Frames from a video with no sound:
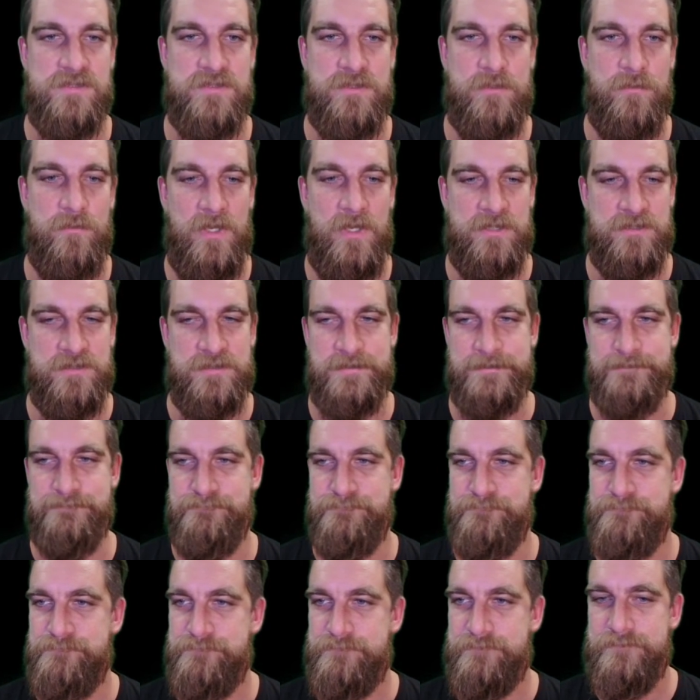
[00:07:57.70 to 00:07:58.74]
correction.
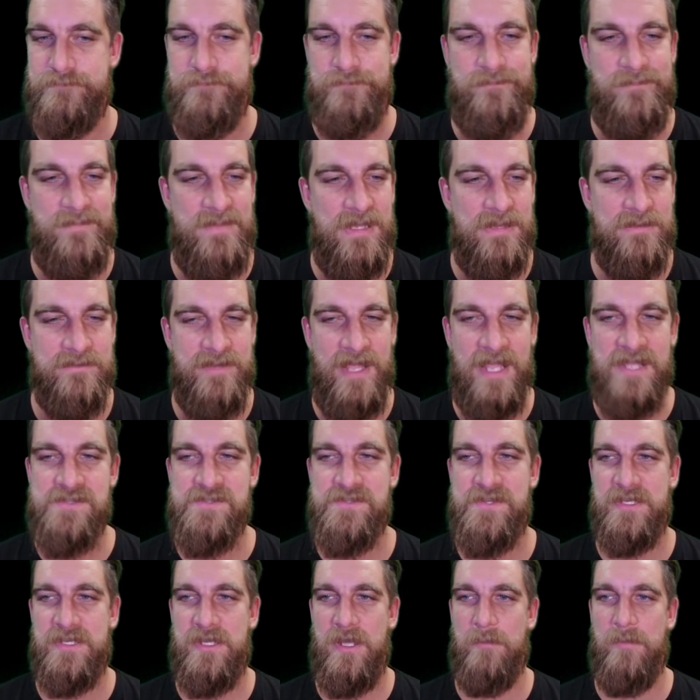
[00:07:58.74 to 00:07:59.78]

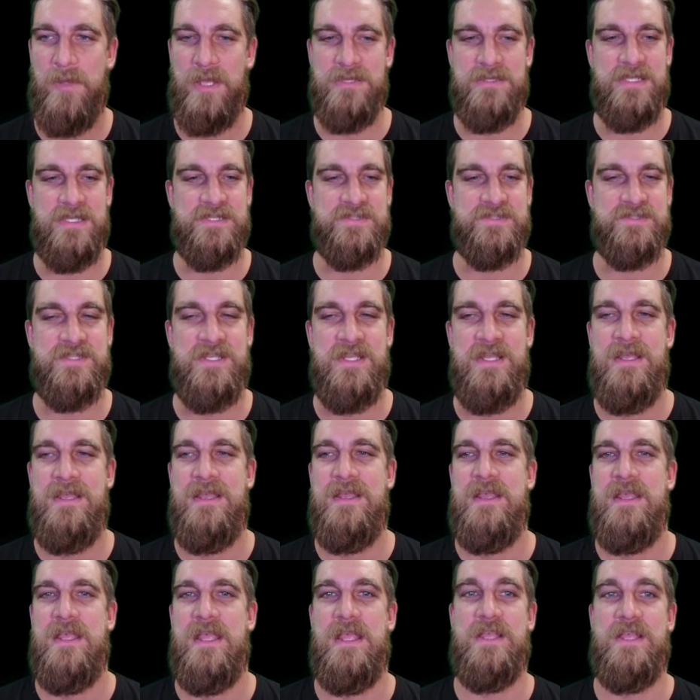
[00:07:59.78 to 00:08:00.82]
Last thing on my list
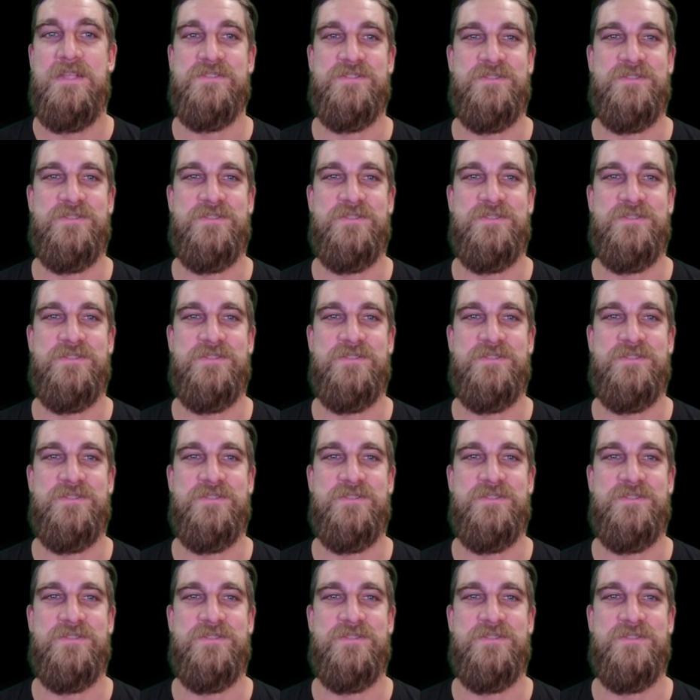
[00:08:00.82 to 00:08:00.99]
is